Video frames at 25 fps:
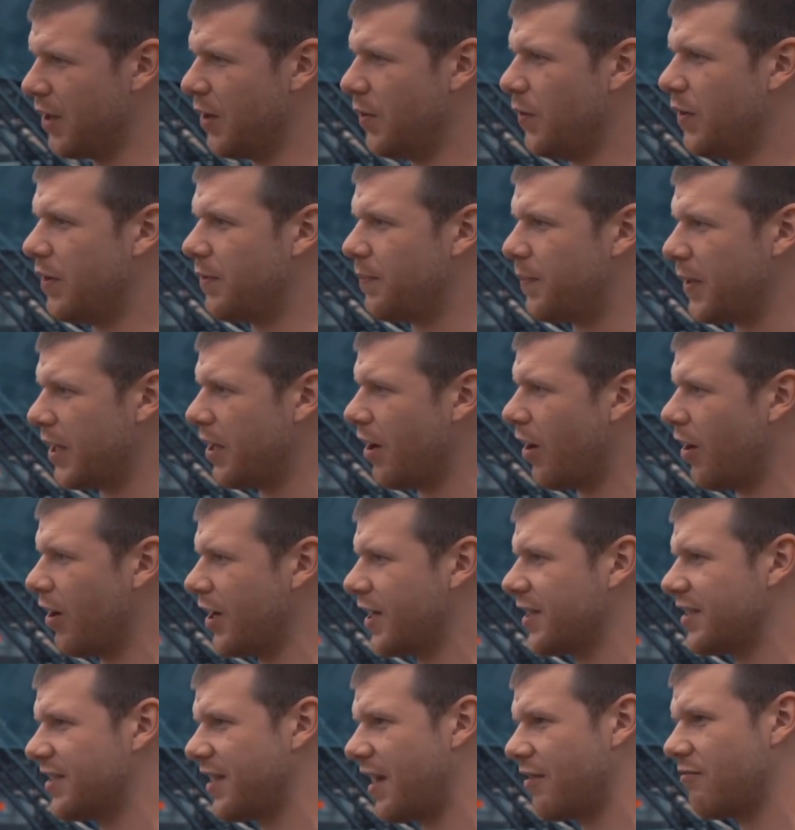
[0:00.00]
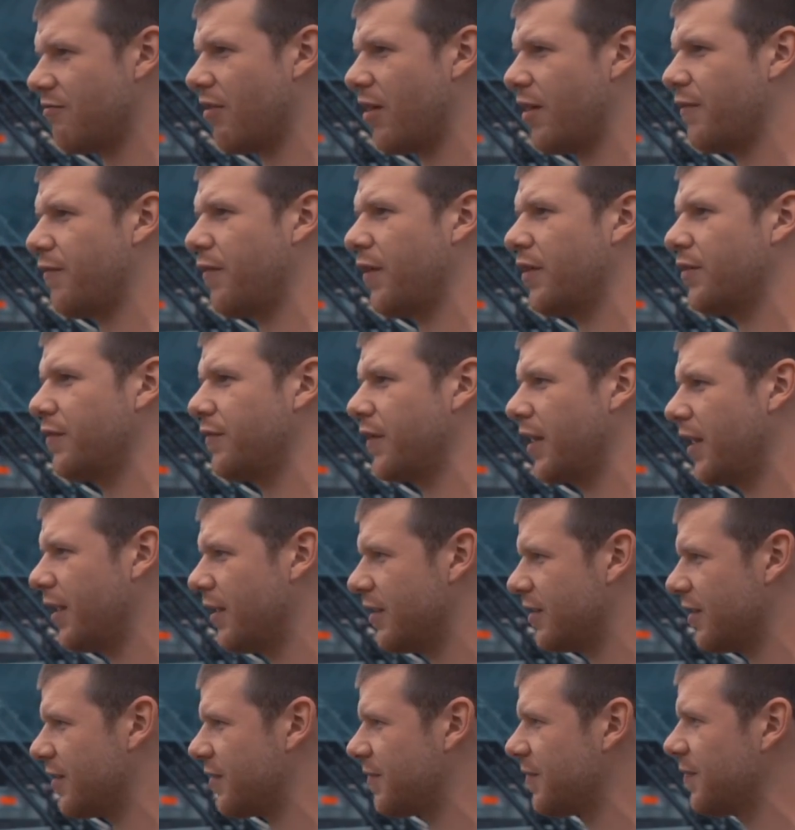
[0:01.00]
With the BR, you can stand right in front of it,
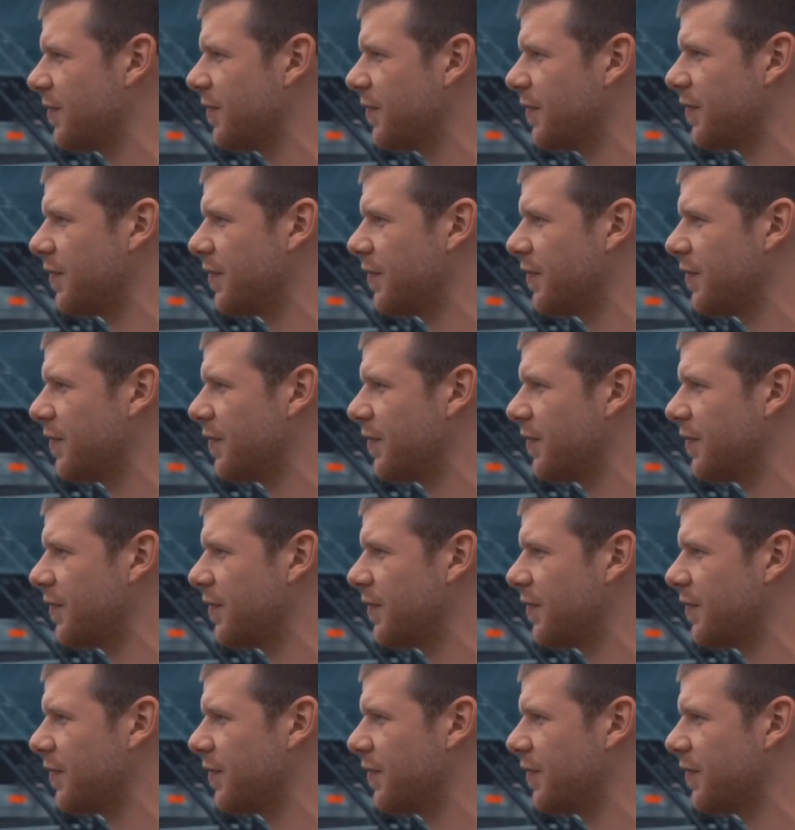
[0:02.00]
and